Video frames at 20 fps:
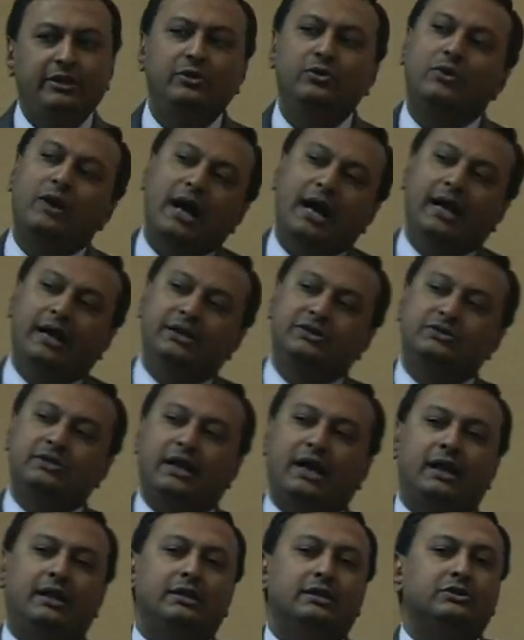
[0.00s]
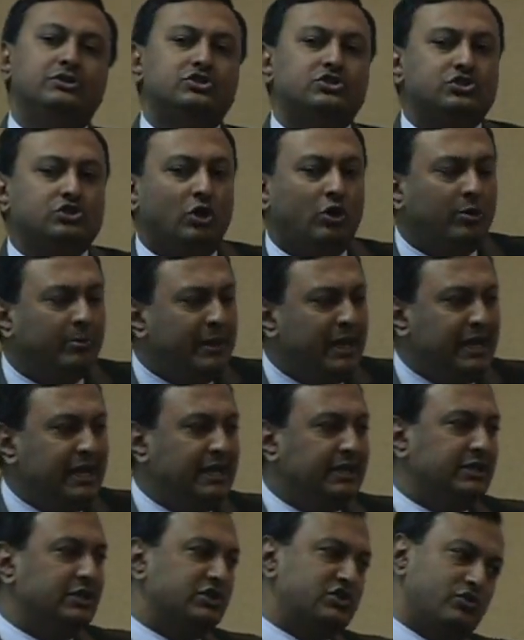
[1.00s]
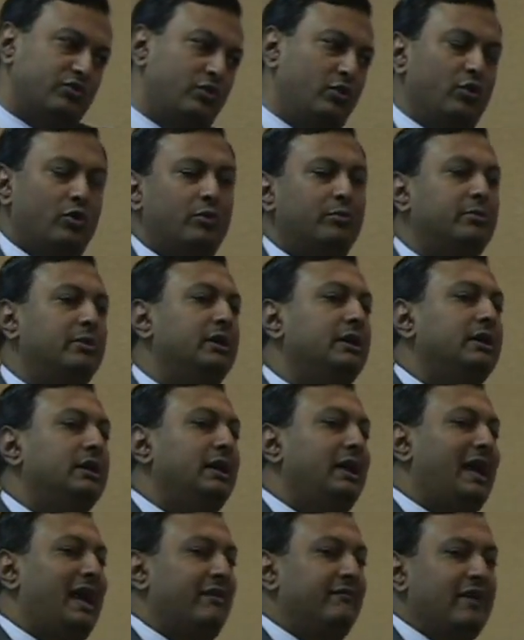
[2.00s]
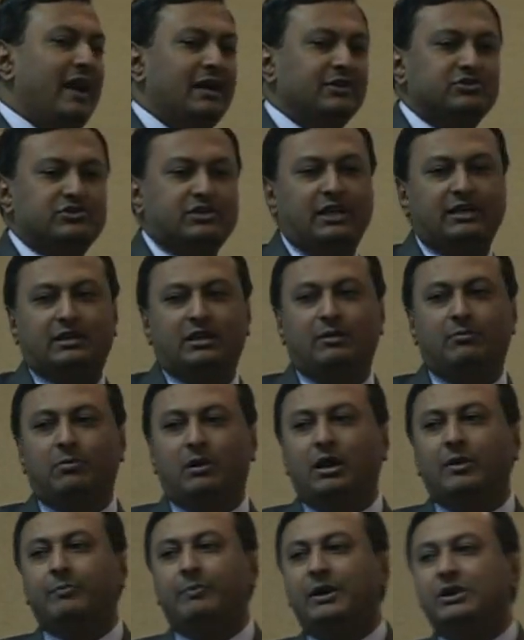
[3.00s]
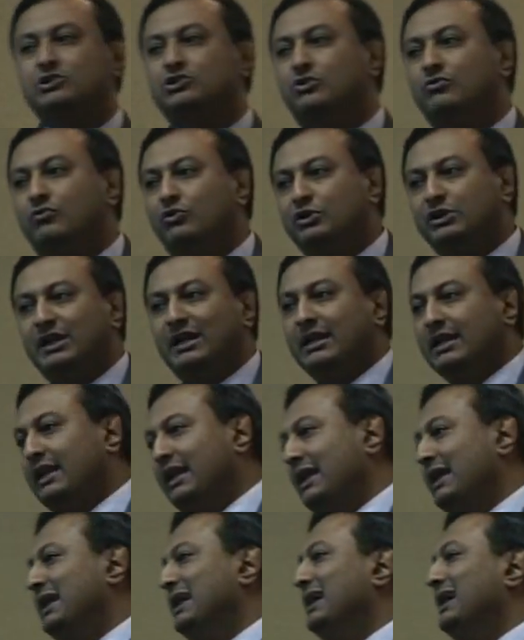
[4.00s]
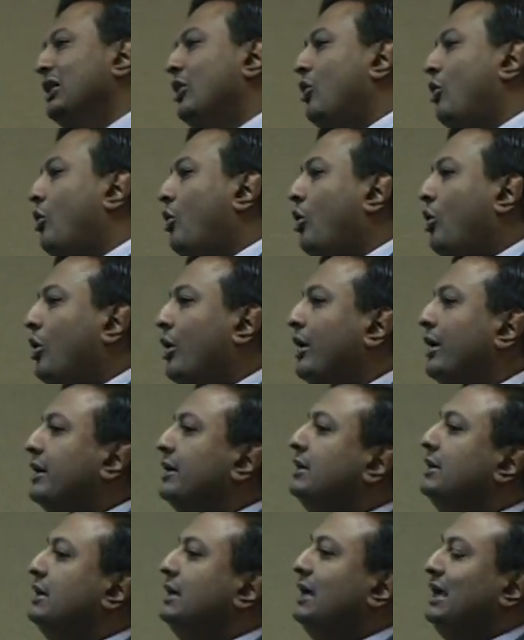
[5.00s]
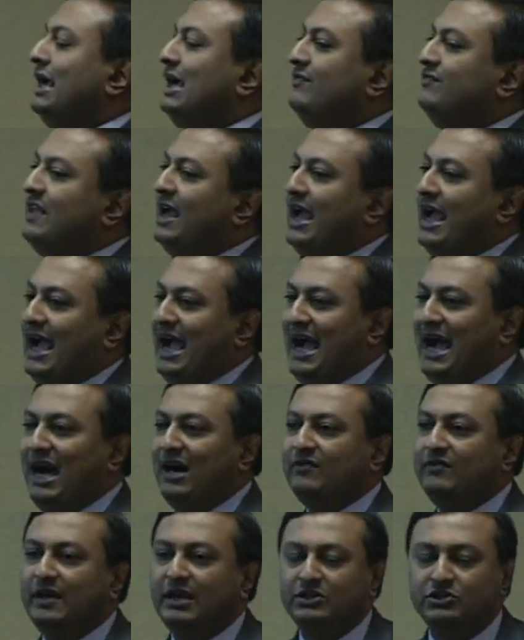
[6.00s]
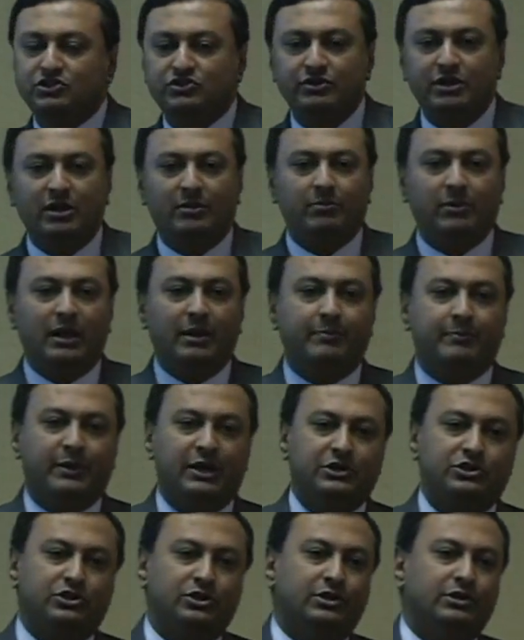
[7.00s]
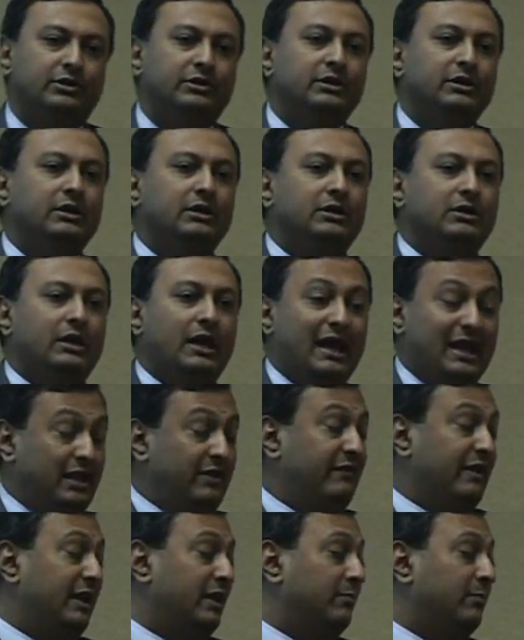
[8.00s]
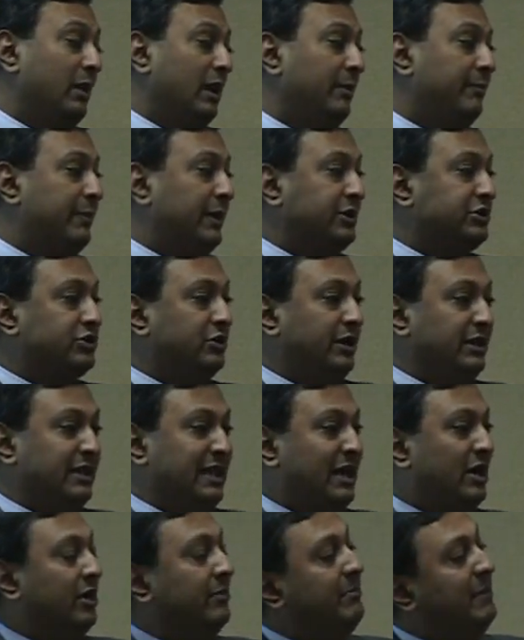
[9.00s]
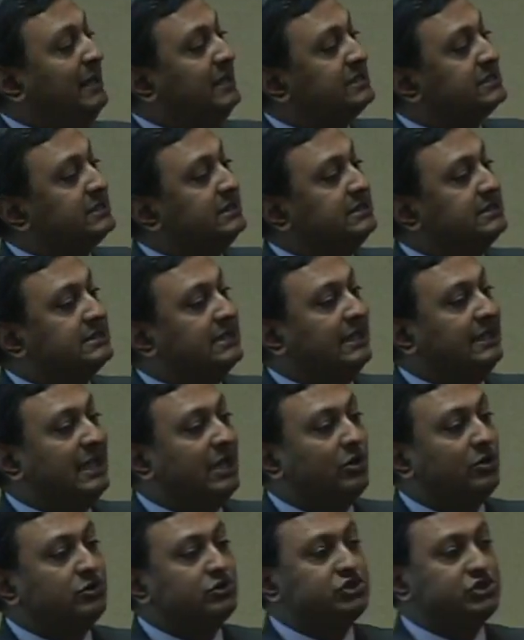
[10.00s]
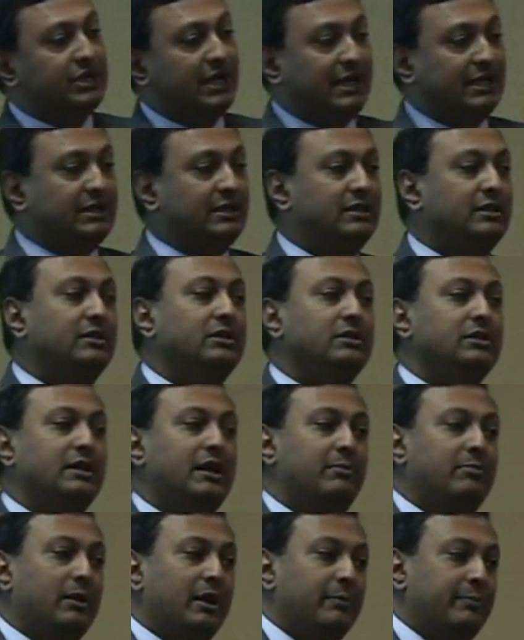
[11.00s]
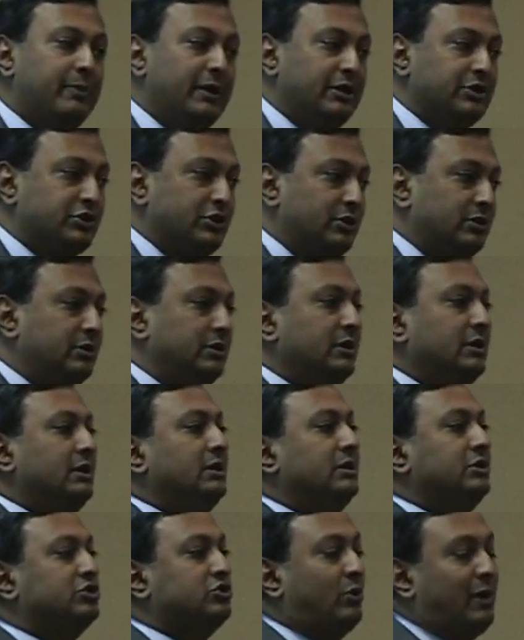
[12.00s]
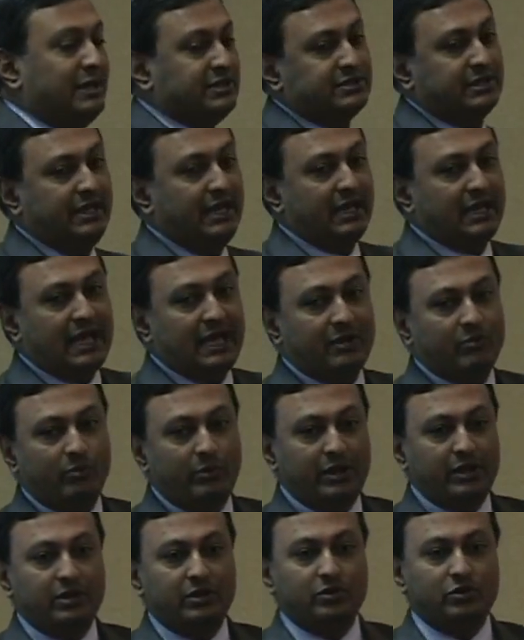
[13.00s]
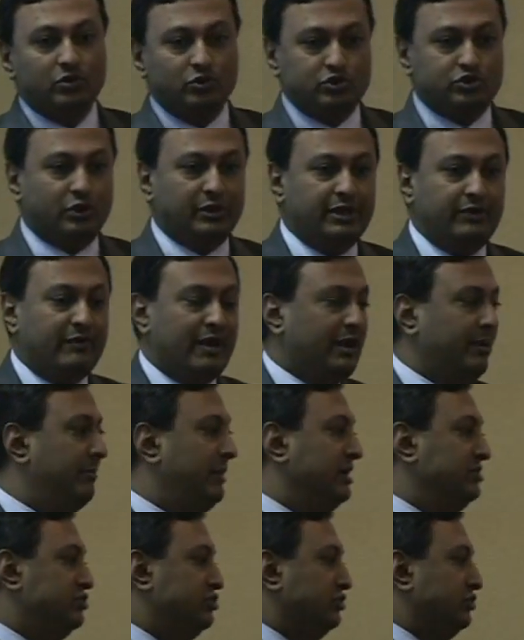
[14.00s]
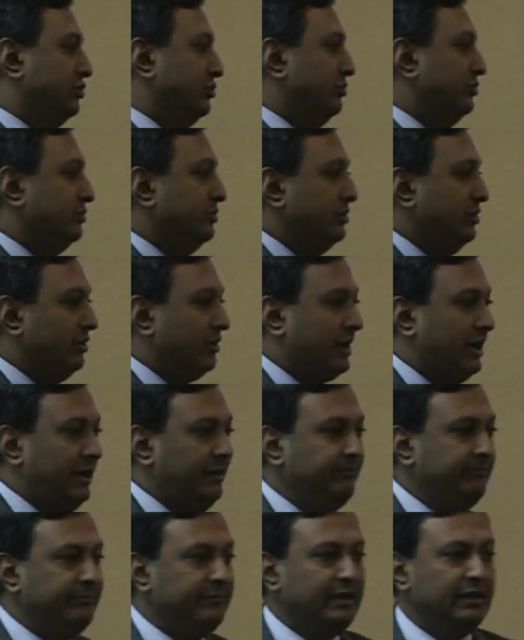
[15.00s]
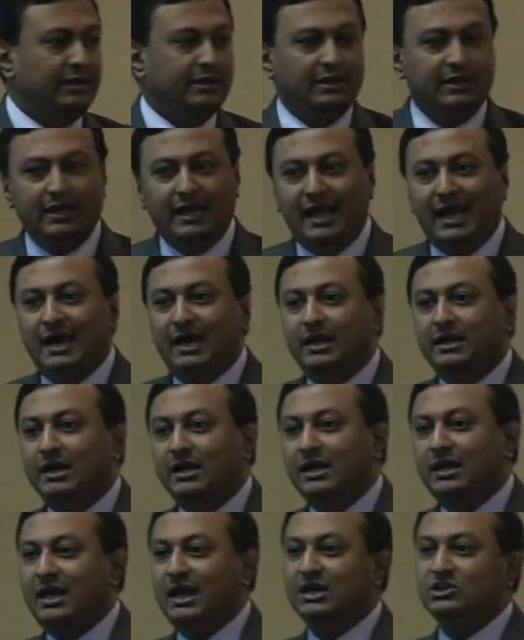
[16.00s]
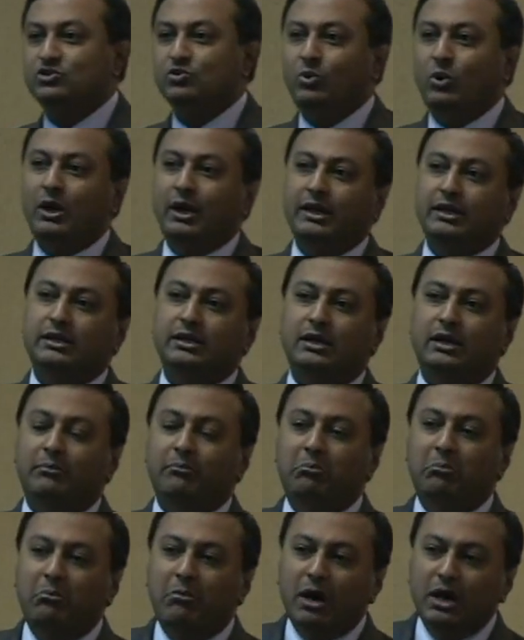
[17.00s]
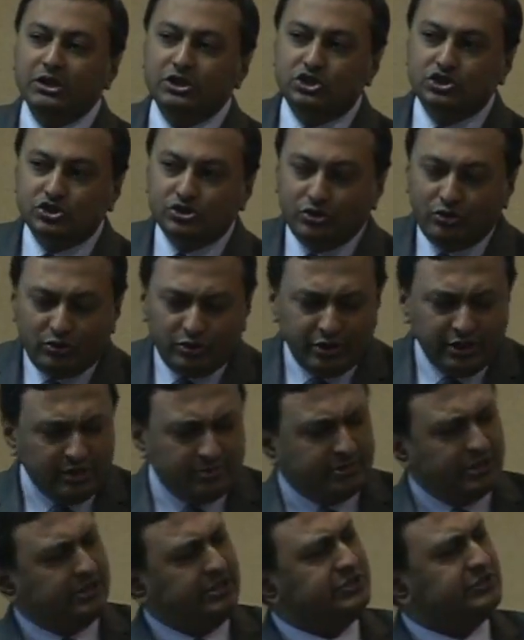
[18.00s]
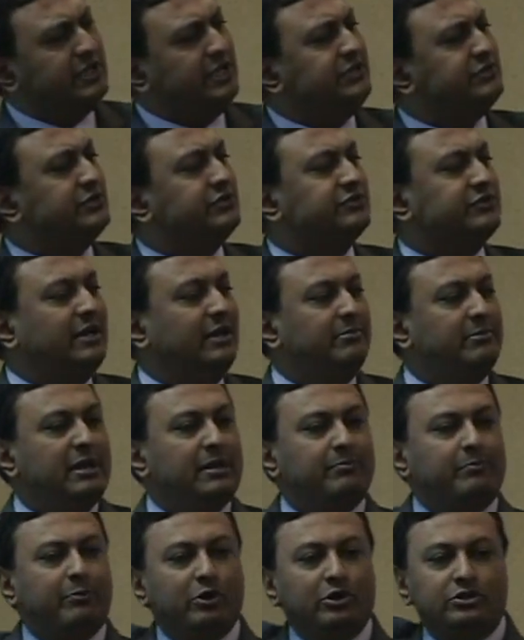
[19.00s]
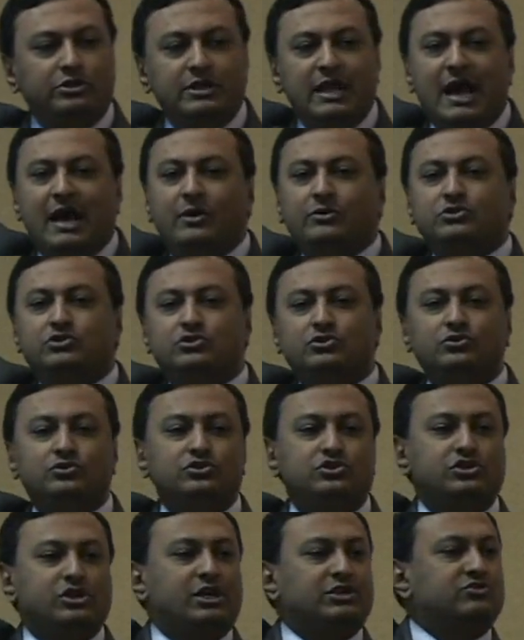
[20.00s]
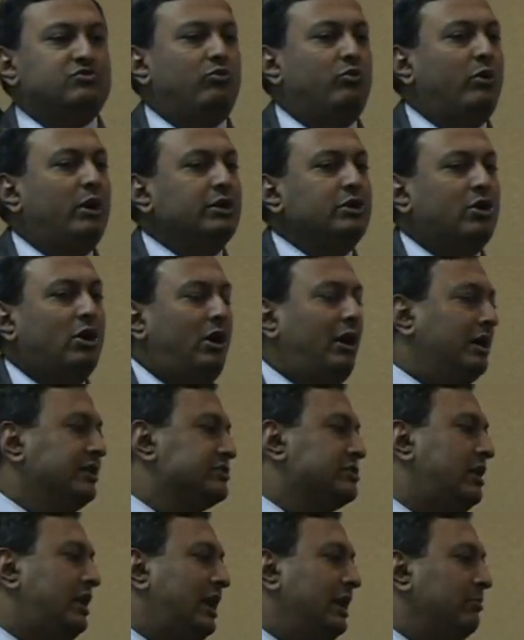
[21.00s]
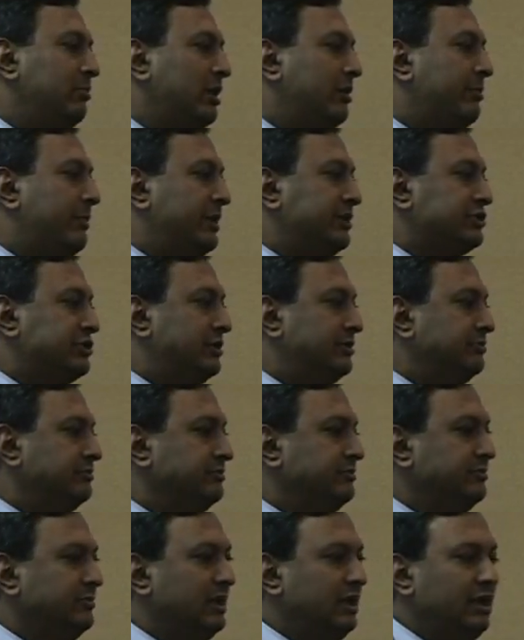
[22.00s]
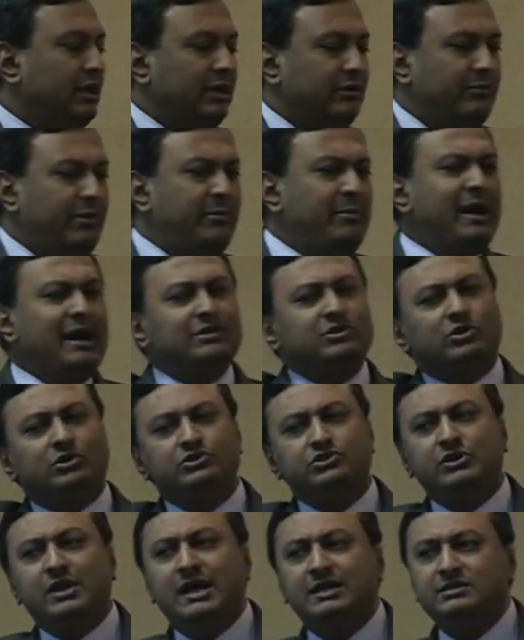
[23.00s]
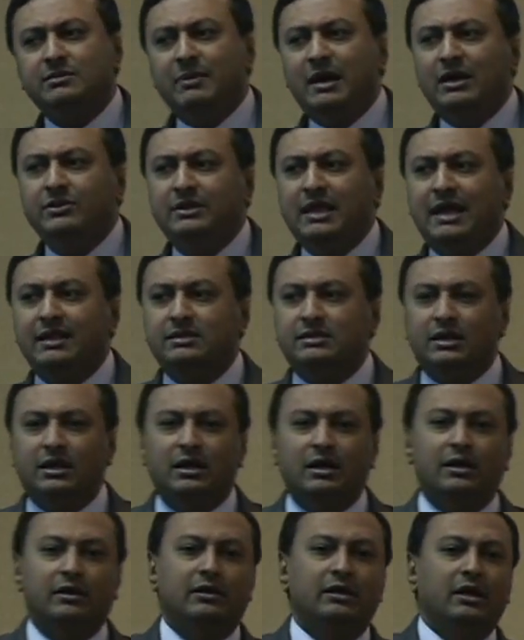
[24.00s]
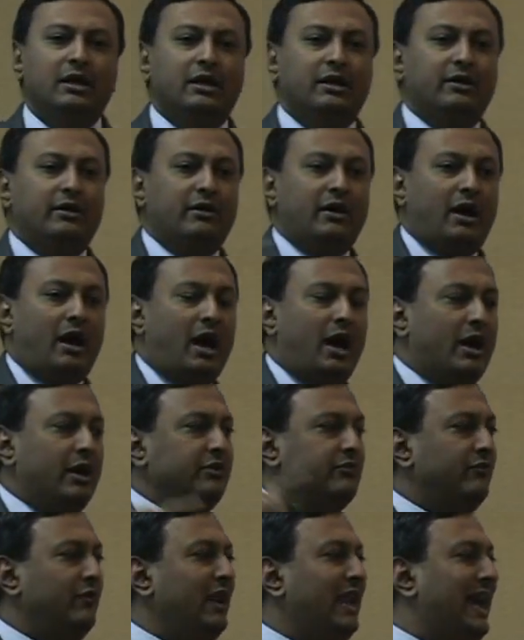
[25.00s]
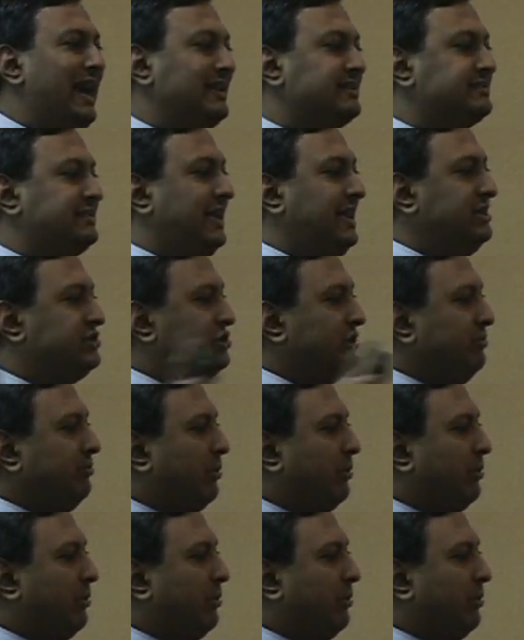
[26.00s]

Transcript: you guys that so many in this room have not checked their blood pressure routinely, or if they have a history of blood pressure, elevated blood pressure, and they're on medicines, that they don't check their blood pressure twice a day like we usually recommend you to. Okay? And guess what? Majority of the diseases can be put down to just one cause, high blood pressure. Remember I told you guys about that heart relaxation